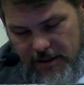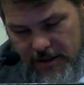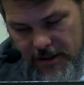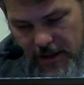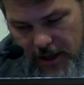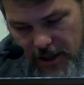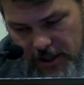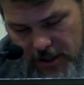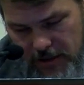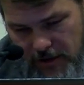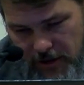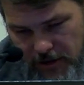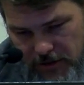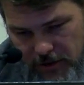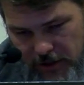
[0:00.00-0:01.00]

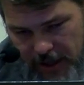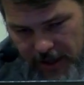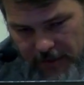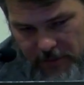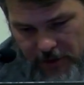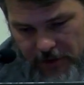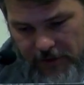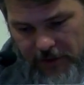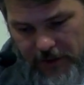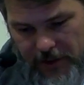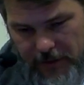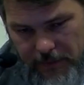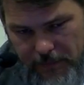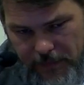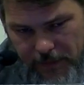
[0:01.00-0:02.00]
I'll do that
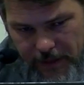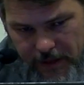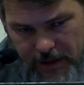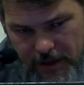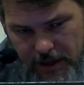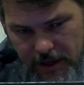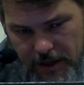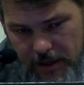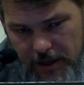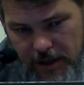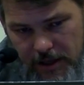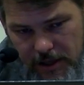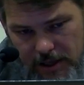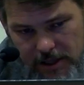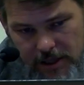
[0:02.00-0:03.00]
briefly.
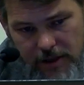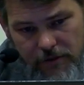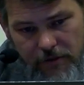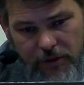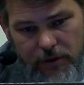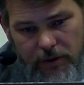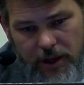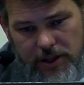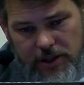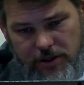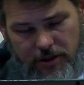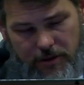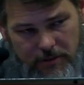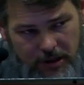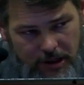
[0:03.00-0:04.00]
In his
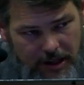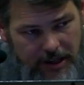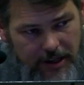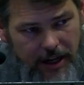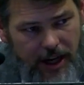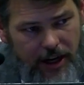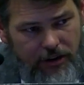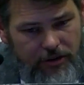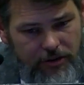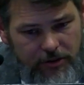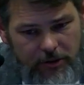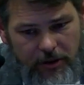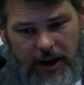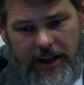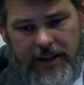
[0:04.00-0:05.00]
influential book,
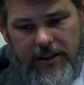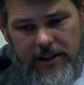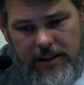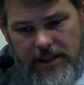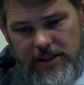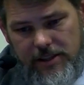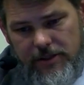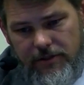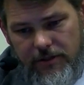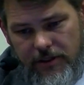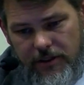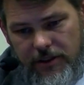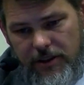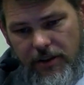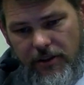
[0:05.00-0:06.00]
Natural Right and History,
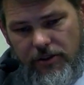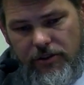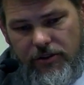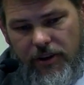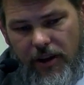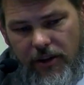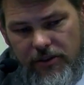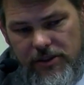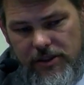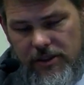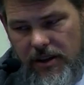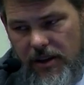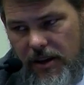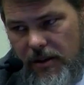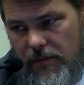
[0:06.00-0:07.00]
Leo Strauss